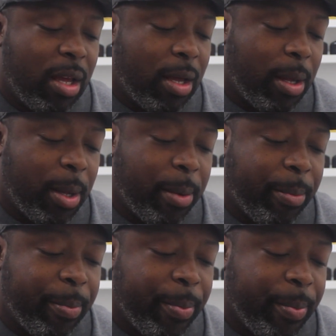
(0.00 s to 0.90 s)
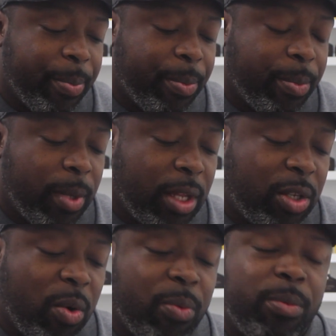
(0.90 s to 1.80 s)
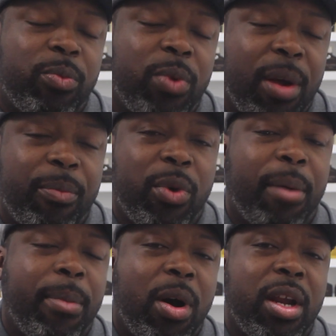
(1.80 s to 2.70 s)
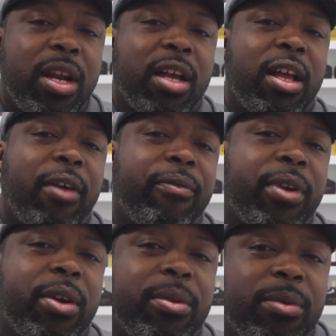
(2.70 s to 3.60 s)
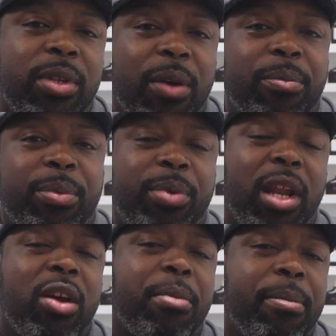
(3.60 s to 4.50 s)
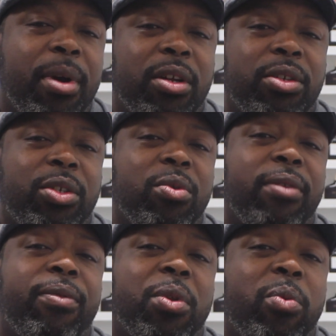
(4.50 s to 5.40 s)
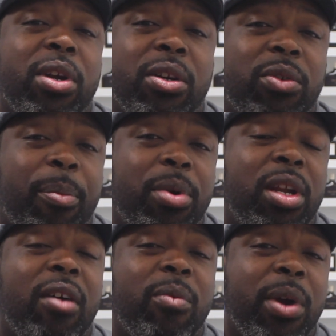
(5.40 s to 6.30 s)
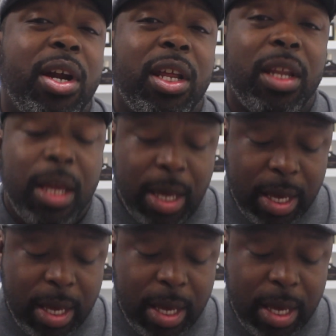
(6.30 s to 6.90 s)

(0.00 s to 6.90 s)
and so when I bought it, I figured, probably gonna be better suited for the winter, so I put off wearing it.